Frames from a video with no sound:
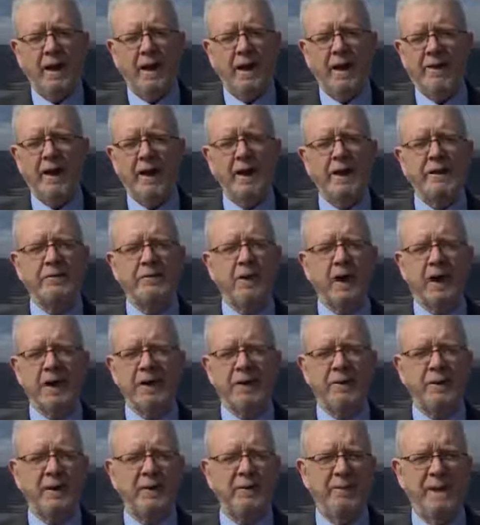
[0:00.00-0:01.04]
I think he's
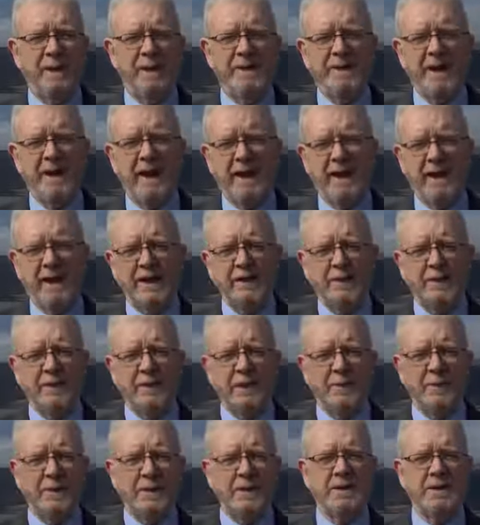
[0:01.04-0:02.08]
right. We have been saying this for
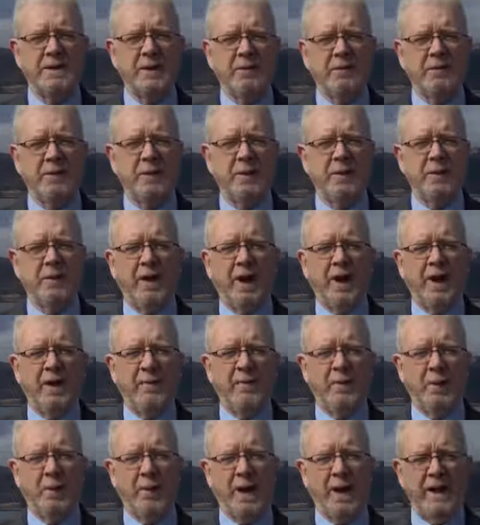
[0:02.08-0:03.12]
some considerable
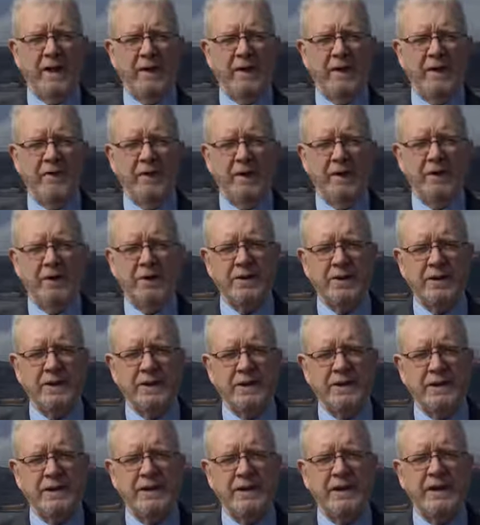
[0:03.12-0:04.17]
time. The way that devolution
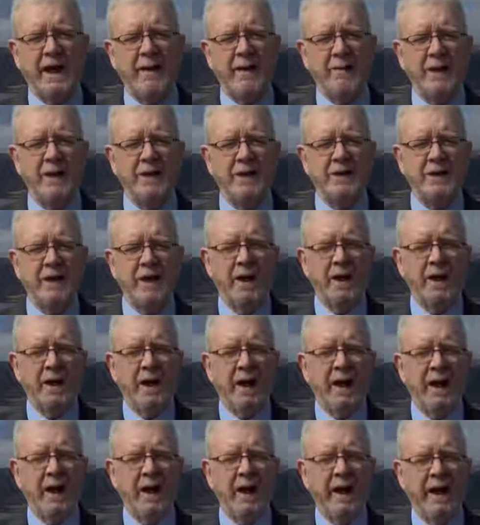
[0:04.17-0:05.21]
is established,
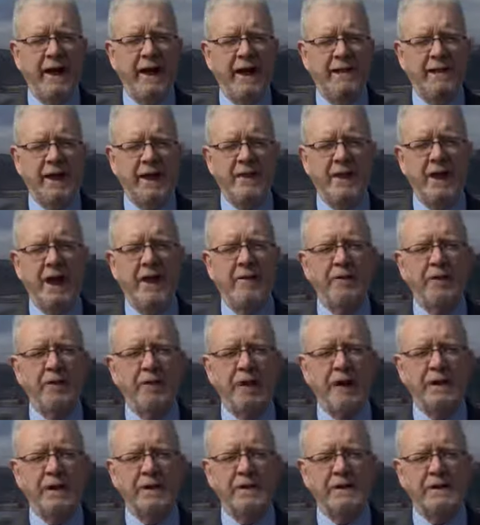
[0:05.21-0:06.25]
essentially
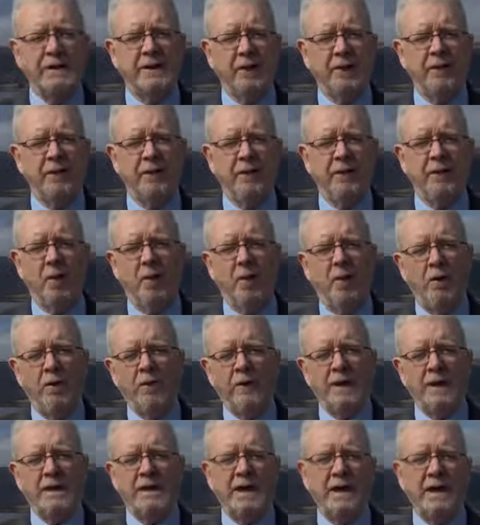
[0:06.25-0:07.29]
everything is
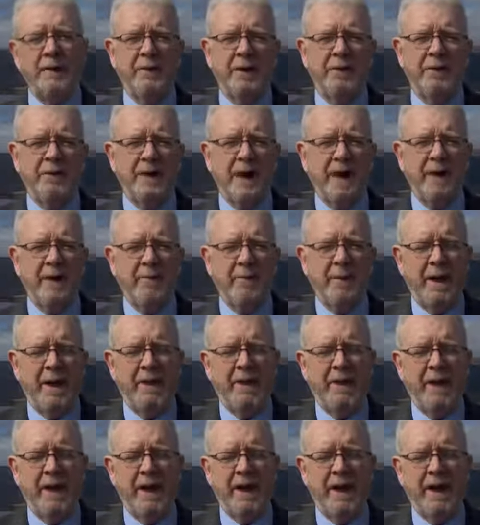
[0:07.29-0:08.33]
devolved except those
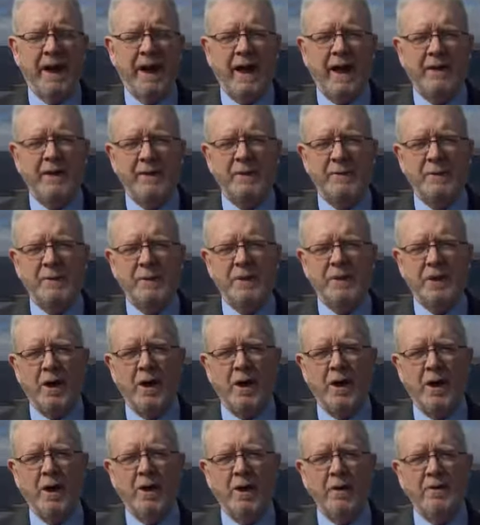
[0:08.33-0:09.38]
items which
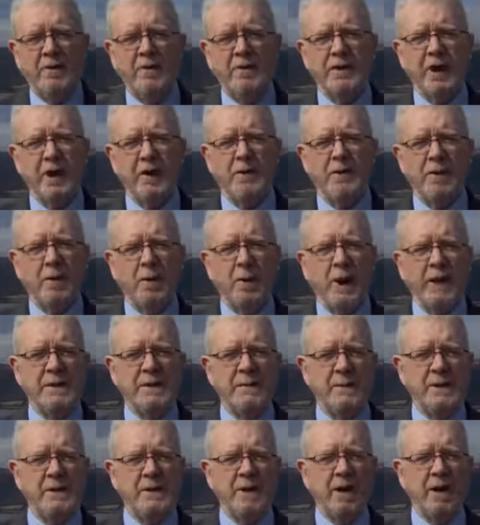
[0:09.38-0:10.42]
are reserved to
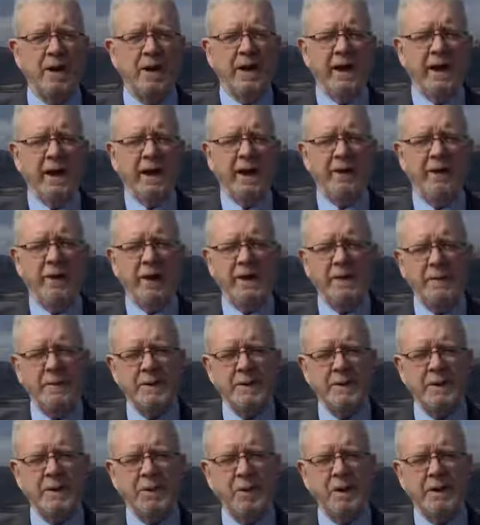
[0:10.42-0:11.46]
Westminster. If
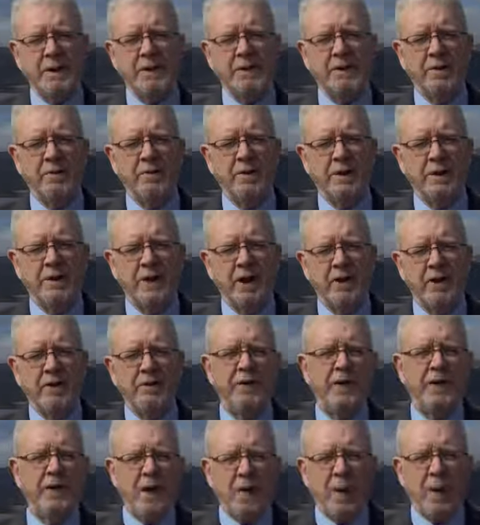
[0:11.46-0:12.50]
Westminster wants to
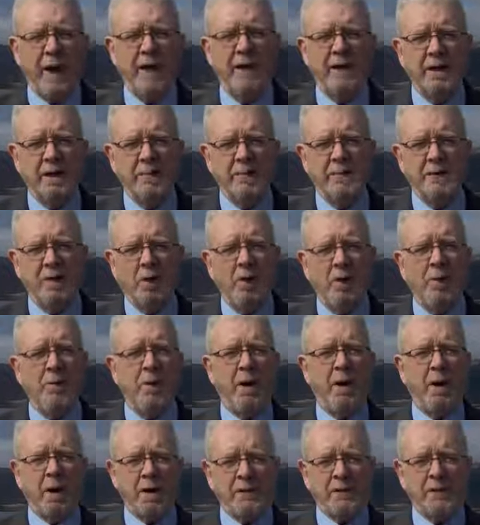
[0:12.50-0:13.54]
reserve new items or
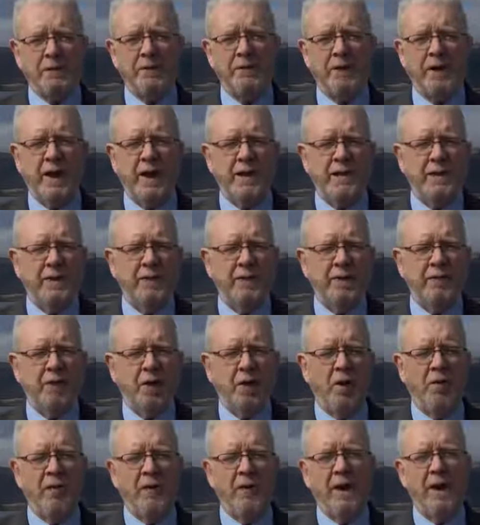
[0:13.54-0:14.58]
parts of things that
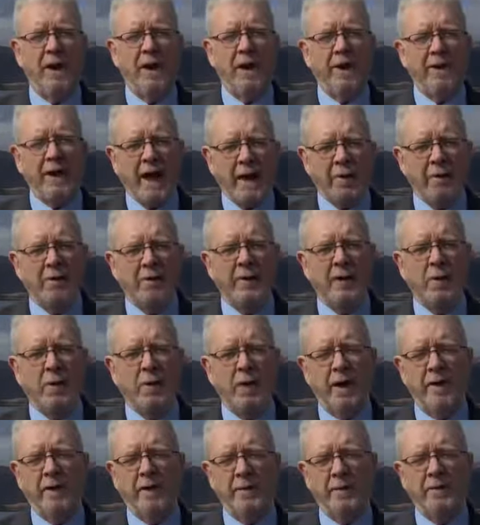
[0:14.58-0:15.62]
devolved, that will
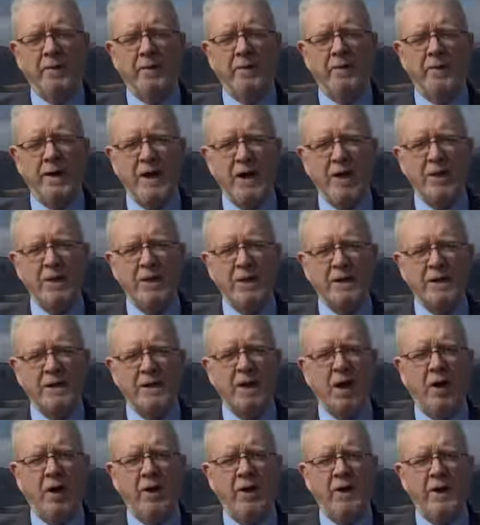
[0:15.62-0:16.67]
require them to reopen the
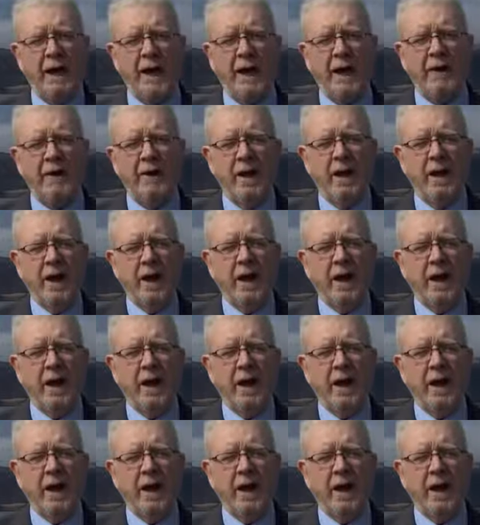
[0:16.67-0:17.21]
Scotland Act.